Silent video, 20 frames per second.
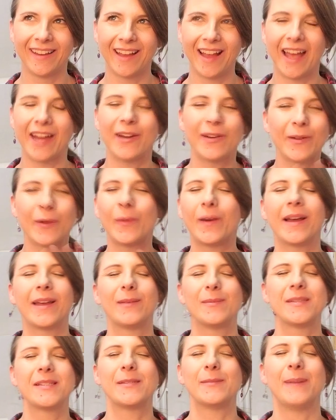I don't know why I'm
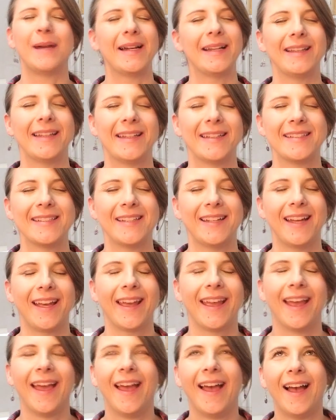smiling
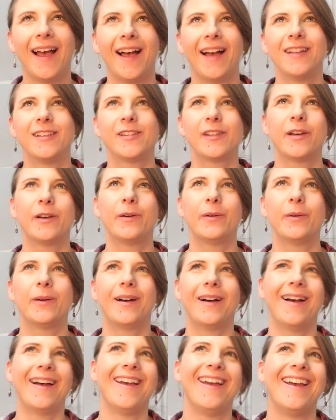today. So,
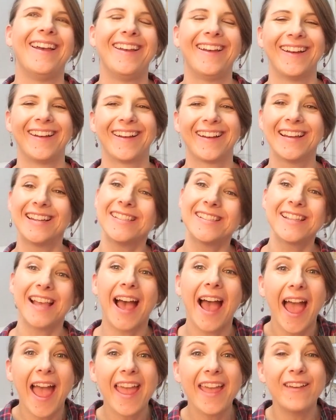because
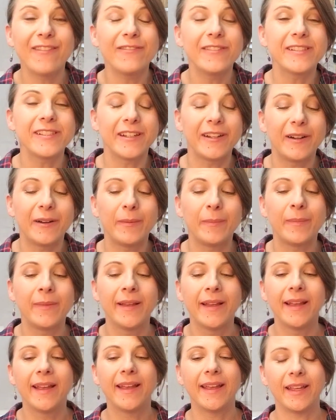I have some
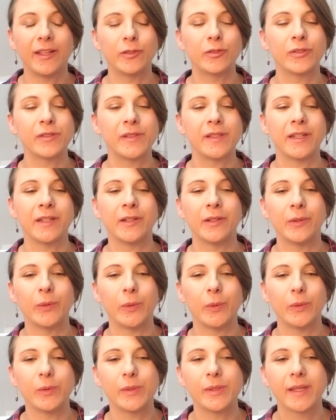interesting
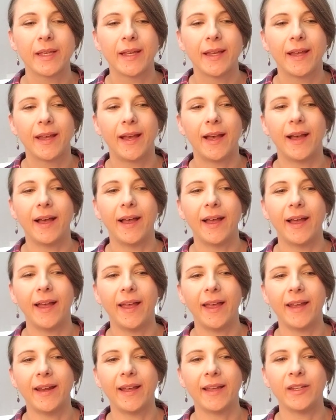news,
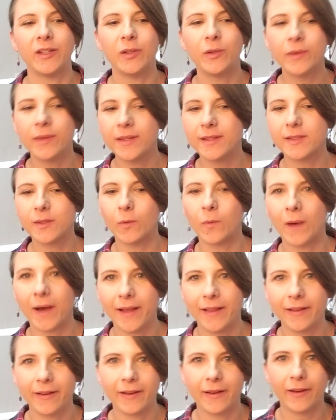and I knew this a
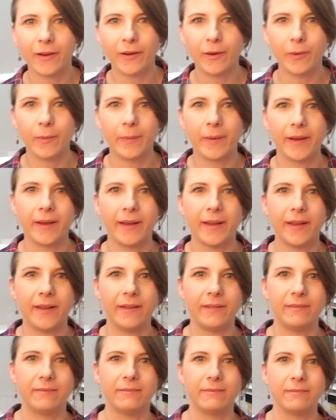while ago,
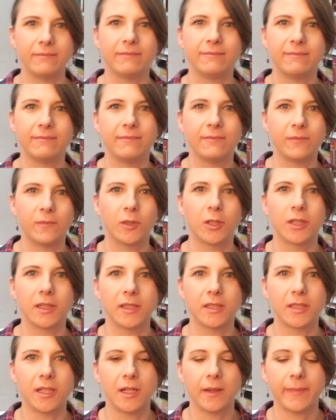but we're
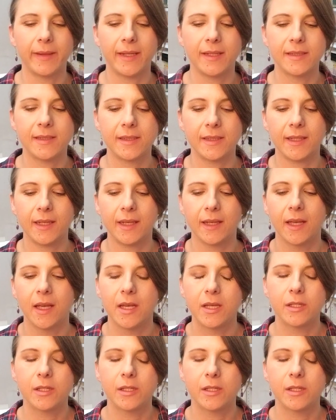going to talk about it today.